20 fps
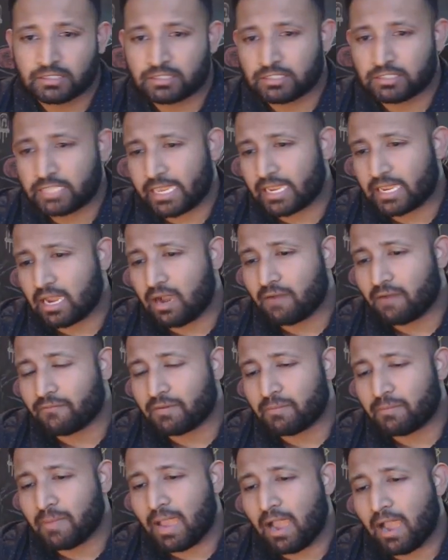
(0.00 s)
take off in
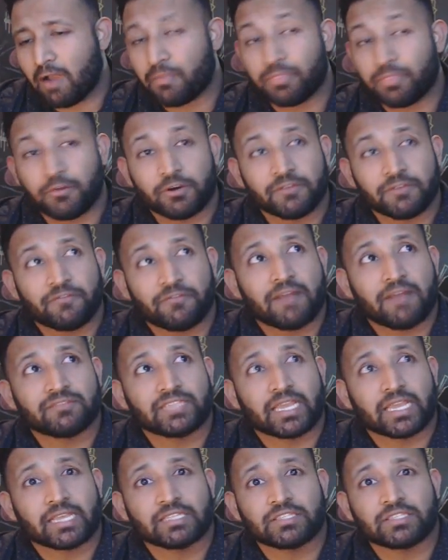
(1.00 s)
about 35
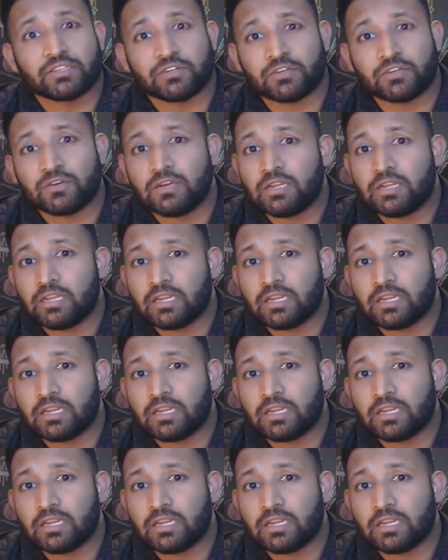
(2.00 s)
seconds here.